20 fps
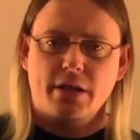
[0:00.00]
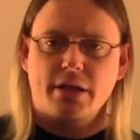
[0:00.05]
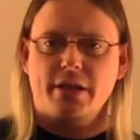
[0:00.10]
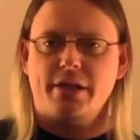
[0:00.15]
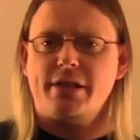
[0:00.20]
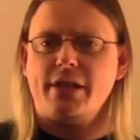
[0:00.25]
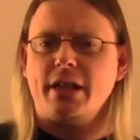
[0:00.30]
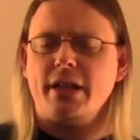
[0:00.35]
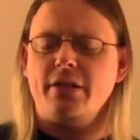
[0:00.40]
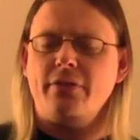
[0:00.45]

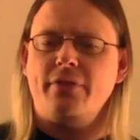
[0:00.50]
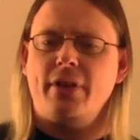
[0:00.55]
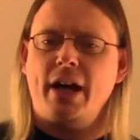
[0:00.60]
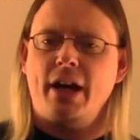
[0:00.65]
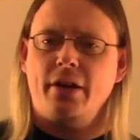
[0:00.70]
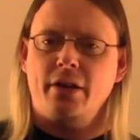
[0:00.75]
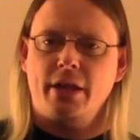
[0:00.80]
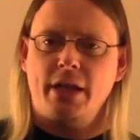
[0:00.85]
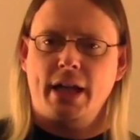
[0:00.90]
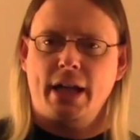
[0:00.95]
The study
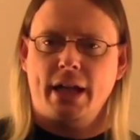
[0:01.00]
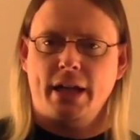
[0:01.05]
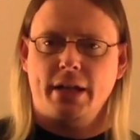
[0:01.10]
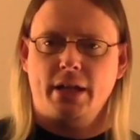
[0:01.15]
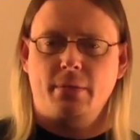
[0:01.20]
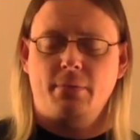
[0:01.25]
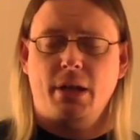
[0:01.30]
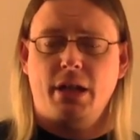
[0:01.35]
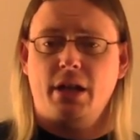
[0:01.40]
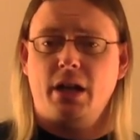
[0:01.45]
found
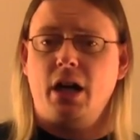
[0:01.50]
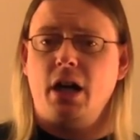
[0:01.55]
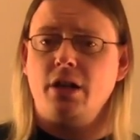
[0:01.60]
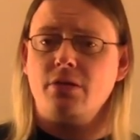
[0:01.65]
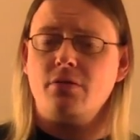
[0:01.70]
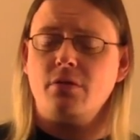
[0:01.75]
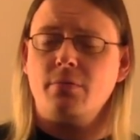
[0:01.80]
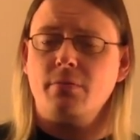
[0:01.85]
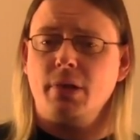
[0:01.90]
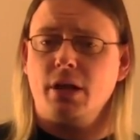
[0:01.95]
that about
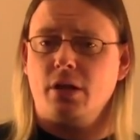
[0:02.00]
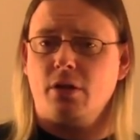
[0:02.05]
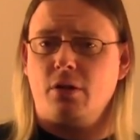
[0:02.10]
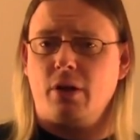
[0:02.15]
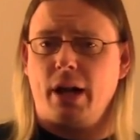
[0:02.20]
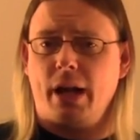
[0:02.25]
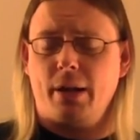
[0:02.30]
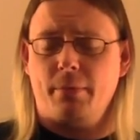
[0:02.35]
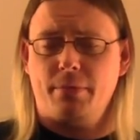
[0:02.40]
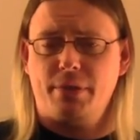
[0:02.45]
100
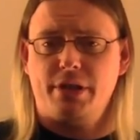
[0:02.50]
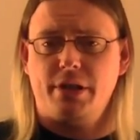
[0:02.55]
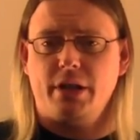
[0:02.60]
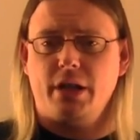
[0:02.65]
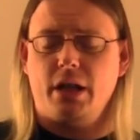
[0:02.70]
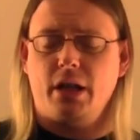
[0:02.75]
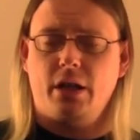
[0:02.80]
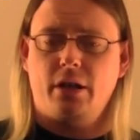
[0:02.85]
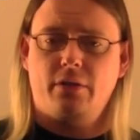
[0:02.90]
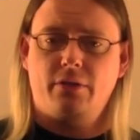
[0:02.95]

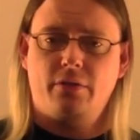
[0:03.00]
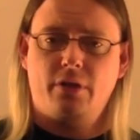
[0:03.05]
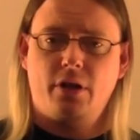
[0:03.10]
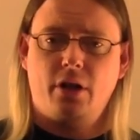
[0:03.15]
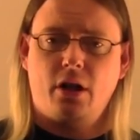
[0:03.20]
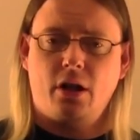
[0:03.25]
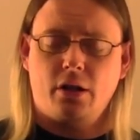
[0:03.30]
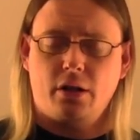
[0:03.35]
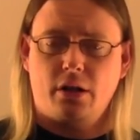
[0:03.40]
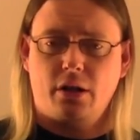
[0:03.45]
milligrams of
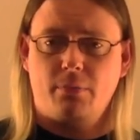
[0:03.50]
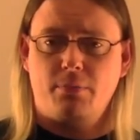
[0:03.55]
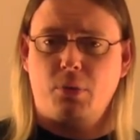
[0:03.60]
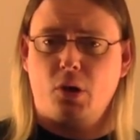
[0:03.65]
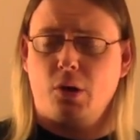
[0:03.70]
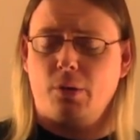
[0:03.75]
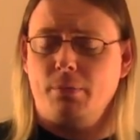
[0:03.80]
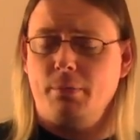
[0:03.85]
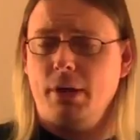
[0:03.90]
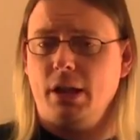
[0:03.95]
garlic
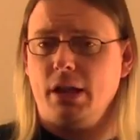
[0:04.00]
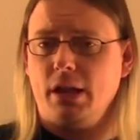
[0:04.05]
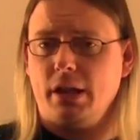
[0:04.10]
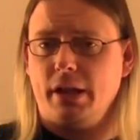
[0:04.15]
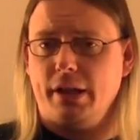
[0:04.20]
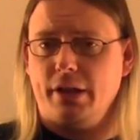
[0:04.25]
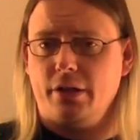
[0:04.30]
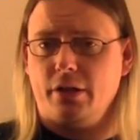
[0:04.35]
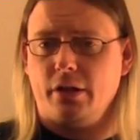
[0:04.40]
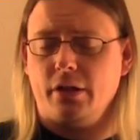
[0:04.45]
per
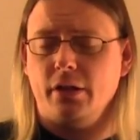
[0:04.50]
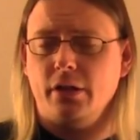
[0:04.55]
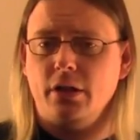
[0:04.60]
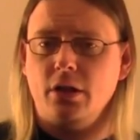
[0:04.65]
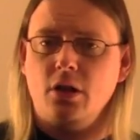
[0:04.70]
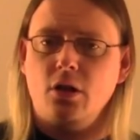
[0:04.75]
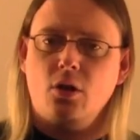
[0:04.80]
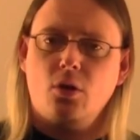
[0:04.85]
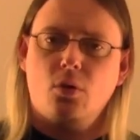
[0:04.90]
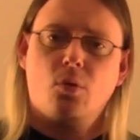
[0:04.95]
milliliter
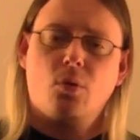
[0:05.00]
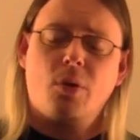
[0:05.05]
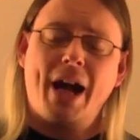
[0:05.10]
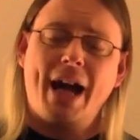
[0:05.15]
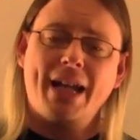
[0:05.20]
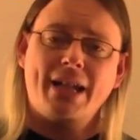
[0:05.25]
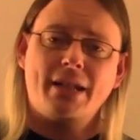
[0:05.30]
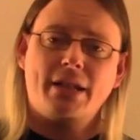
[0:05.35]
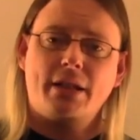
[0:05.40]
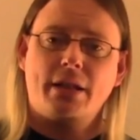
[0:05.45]

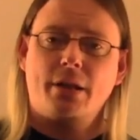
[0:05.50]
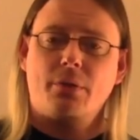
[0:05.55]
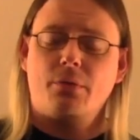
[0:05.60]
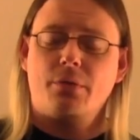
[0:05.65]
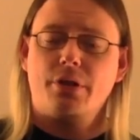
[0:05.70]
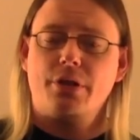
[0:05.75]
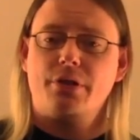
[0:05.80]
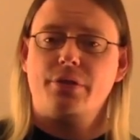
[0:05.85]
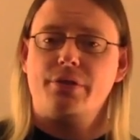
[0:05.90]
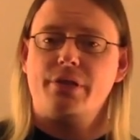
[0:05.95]
radically
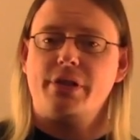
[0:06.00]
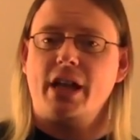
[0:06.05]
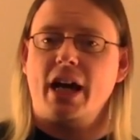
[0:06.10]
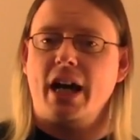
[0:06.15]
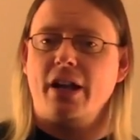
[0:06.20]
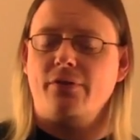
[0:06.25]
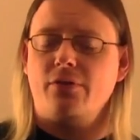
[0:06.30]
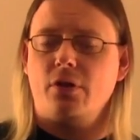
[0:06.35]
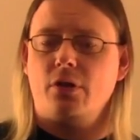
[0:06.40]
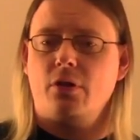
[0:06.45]
reduced
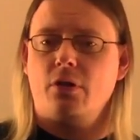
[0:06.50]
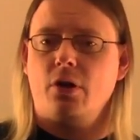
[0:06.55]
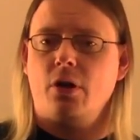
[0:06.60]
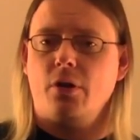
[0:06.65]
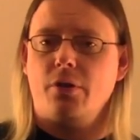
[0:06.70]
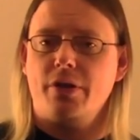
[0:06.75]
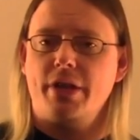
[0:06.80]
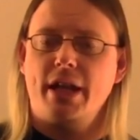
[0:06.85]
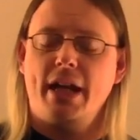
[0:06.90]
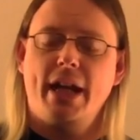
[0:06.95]
hyphal
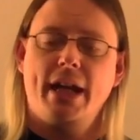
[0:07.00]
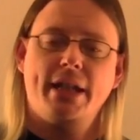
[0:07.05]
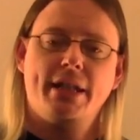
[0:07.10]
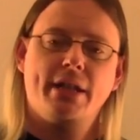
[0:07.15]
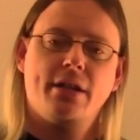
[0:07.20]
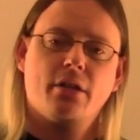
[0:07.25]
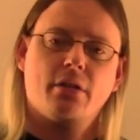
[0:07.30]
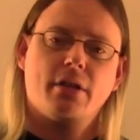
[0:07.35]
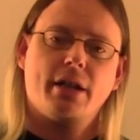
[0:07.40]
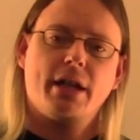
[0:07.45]
growth
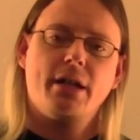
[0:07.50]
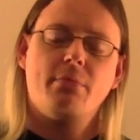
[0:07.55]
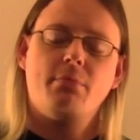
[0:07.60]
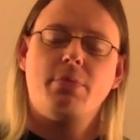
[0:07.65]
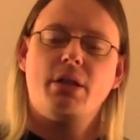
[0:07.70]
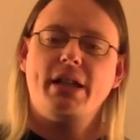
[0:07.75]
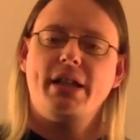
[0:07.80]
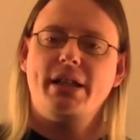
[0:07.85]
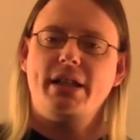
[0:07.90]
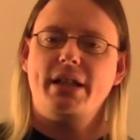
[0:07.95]
and nearly
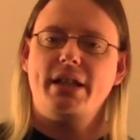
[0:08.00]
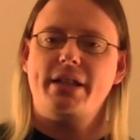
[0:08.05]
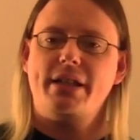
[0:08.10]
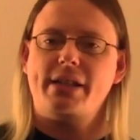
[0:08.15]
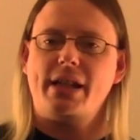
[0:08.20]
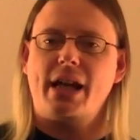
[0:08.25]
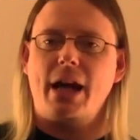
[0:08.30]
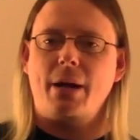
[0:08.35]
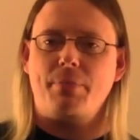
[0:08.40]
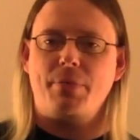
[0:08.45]
completely
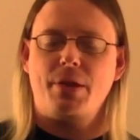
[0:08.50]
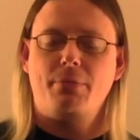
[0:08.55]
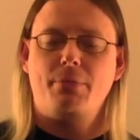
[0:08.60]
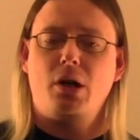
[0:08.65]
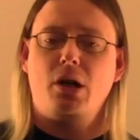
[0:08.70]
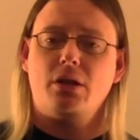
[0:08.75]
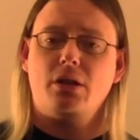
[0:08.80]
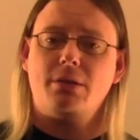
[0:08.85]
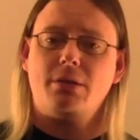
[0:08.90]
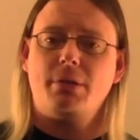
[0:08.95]
stopped the
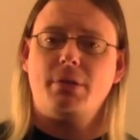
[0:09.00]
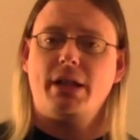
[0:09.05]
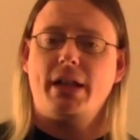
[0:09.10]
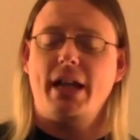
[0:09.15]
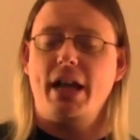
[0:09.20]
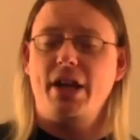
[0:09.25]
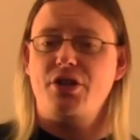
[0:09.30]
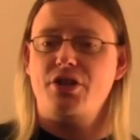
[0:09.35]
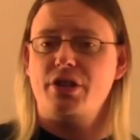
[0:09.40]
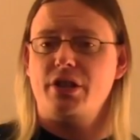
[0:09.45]

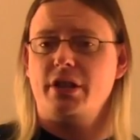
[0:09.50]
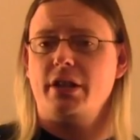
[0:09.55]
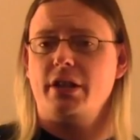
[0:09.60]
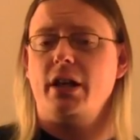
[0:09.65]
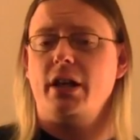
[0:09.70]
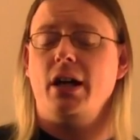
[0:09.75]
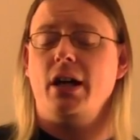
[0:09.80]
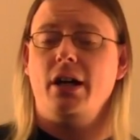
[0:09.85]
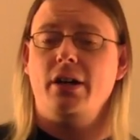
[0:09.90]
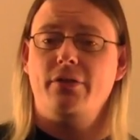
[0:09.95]
multiplication
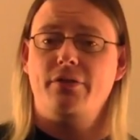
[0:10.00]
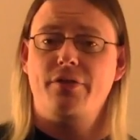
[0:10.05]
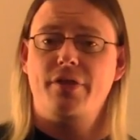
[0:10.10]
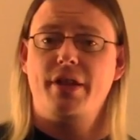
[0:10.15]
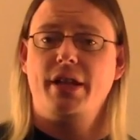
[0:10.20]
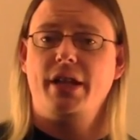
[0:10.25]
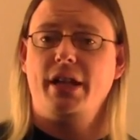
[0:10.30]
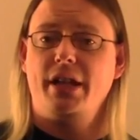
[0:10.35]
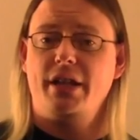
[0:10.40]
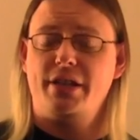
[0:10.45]
of
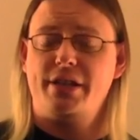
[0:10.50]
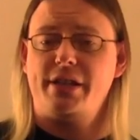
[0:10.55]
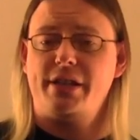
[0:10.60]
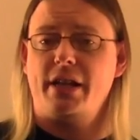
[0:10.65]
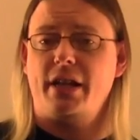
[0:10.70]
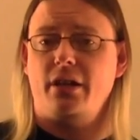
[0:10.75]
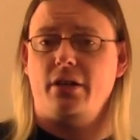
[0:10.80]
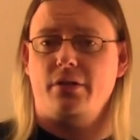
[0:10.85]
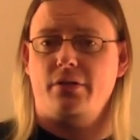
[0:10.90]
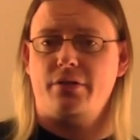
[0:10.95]
the yeast
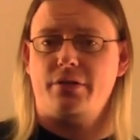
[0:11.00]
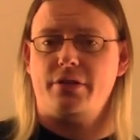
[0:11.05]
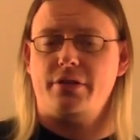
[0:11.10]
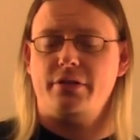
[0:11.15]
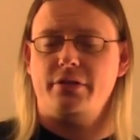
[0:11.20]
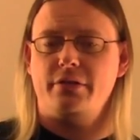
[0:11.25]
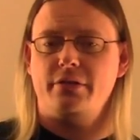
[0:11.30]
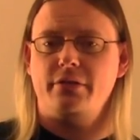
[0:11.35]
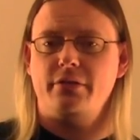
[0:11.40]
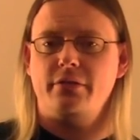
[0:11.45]

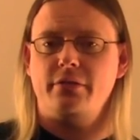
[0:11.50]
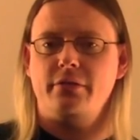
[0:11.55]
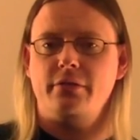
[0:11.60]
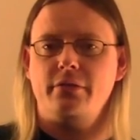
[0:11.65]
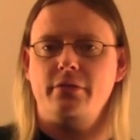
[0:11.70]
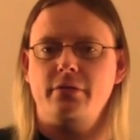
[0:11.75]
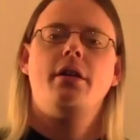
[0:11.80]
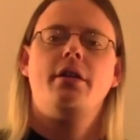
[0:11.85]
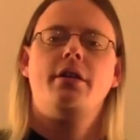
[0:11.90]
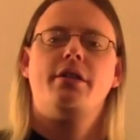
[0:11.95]
cells.
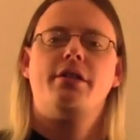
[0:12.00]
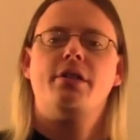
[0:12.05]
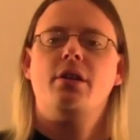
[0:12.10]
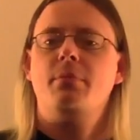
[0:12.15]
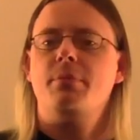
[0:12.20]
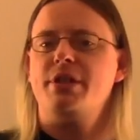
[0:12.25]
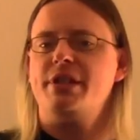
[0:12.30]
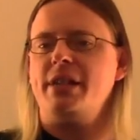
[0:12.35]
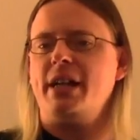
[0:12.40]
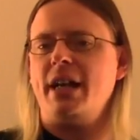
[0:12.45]
So
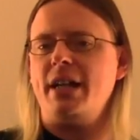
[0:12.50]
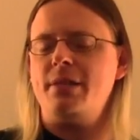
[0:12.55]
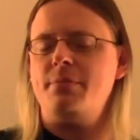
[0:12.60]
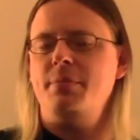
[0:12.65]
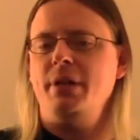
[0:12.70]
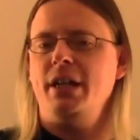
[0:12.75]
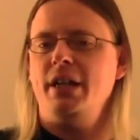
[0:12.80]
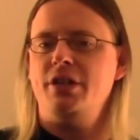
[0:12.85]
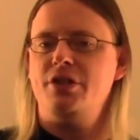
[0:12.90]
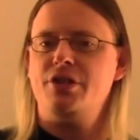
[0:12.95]
besides
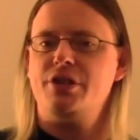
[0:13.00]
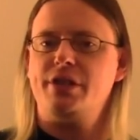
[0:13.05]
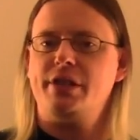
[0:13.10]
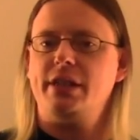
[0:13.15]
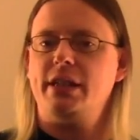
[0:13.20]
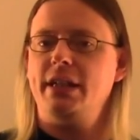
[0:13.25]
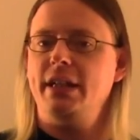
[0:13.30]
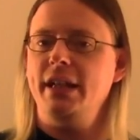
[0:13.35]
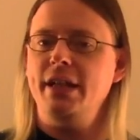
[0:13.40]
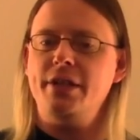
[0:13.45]
being
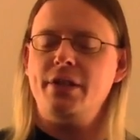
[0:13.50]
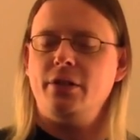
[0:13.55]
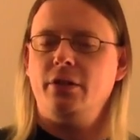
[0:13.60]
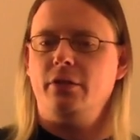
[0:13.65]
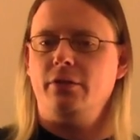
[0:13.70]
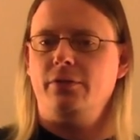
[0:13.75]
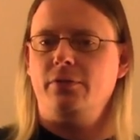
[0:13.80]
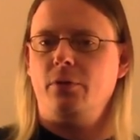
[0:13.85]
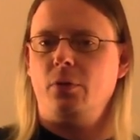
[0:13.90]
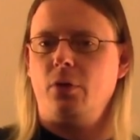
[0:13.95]
just
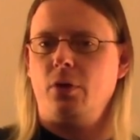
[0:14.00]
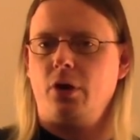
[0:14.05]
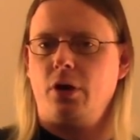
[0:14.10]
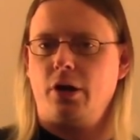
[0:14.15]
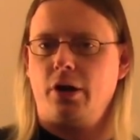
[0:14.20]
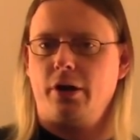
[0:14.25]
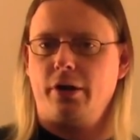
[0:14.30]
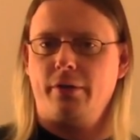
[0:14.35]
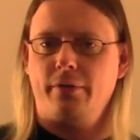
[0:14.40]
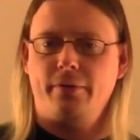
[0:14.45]
lethal
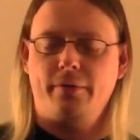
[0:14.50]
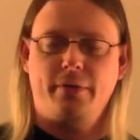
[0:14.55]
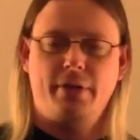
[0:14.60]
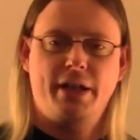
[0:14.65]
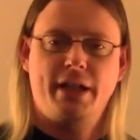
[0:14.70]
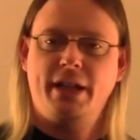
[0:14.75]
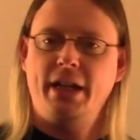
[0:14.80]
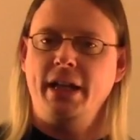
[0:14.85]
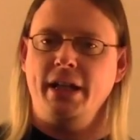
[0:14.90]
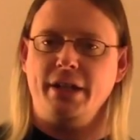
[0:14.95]
for
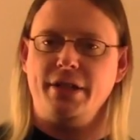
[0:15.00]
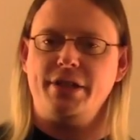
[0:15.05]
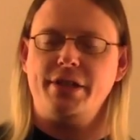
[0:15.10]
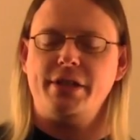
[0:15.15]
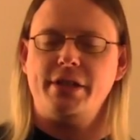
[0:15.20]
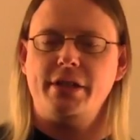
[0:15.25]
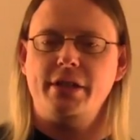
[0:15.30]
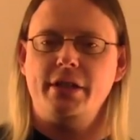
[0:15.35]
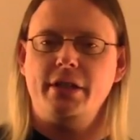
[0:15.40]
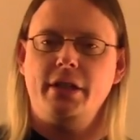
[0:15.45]

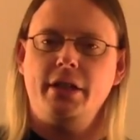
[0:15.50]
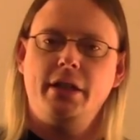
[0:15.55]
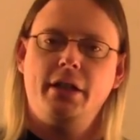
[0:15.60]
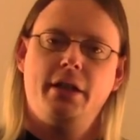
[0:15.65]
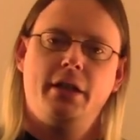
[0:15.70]
yeast,